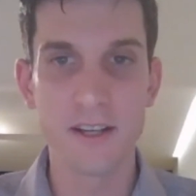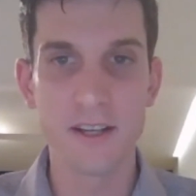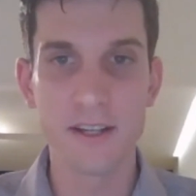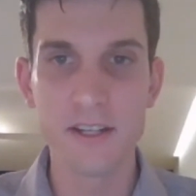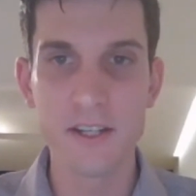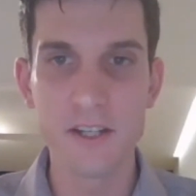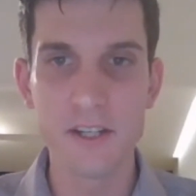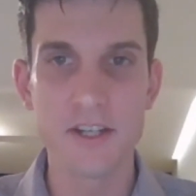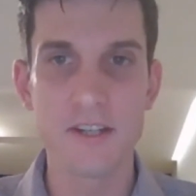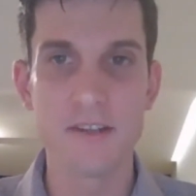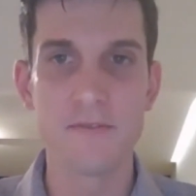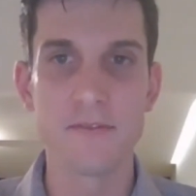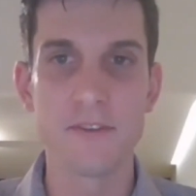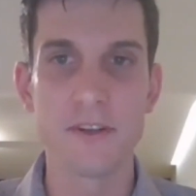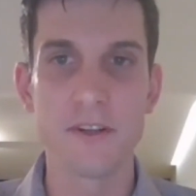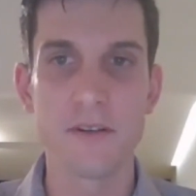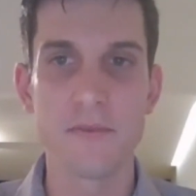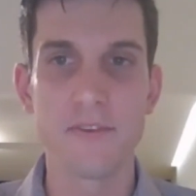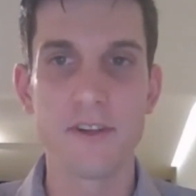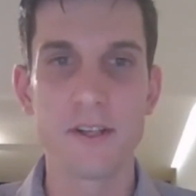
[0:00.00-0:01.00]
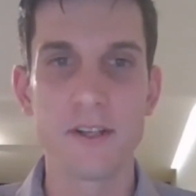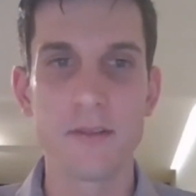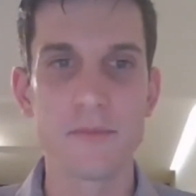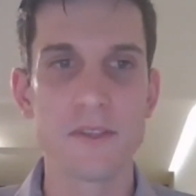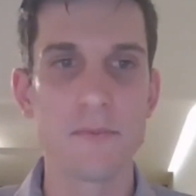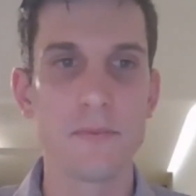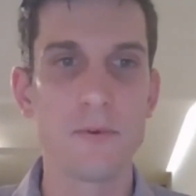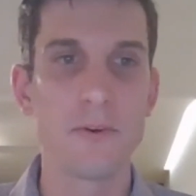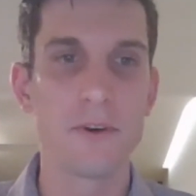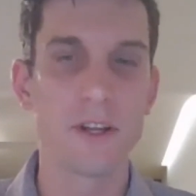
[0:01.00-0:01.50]
initiative to develop
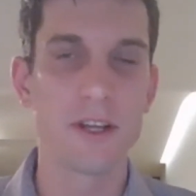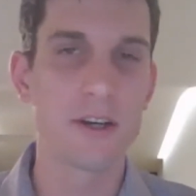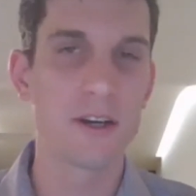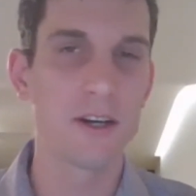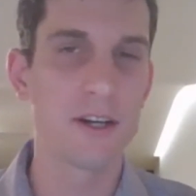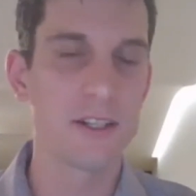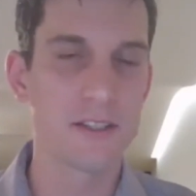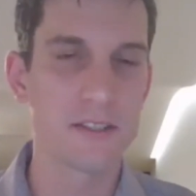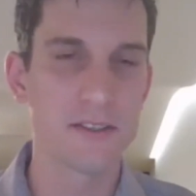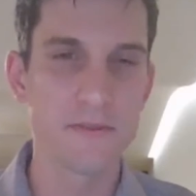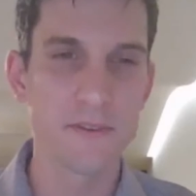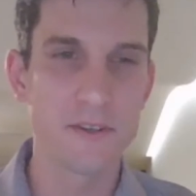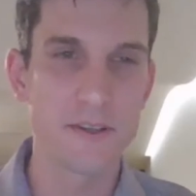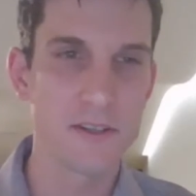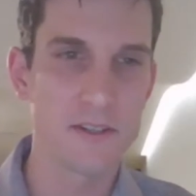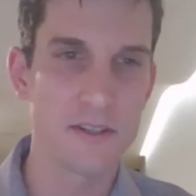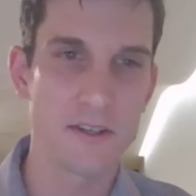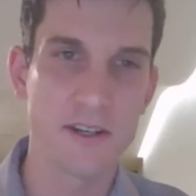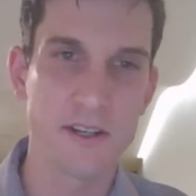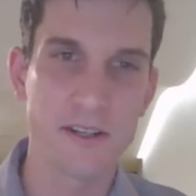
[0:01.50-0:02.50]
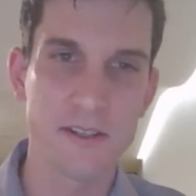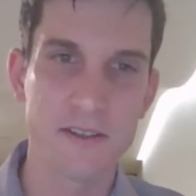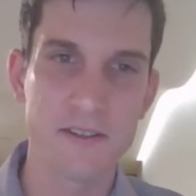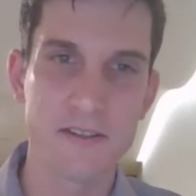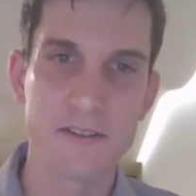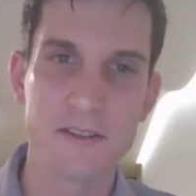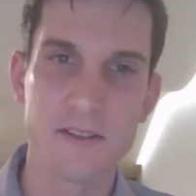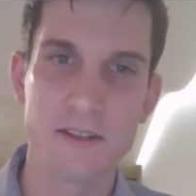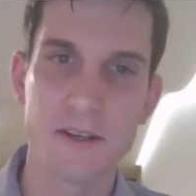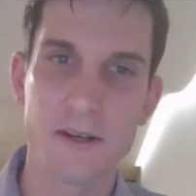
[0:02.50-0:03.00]
supporting guidance for
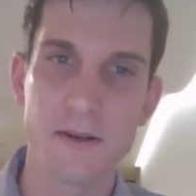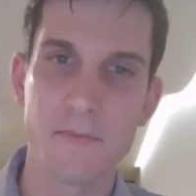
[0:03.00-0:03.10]
designers